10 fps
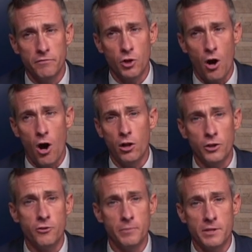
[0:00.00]
for
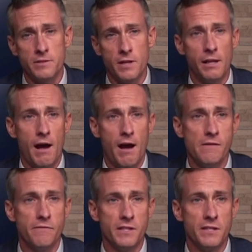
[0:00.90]
all humans
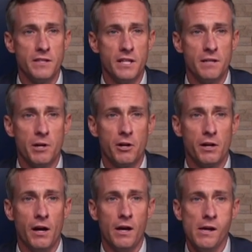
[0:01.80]
alive in, in
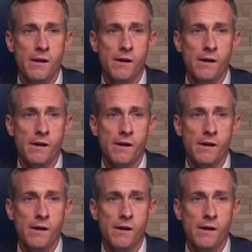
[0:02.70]
America.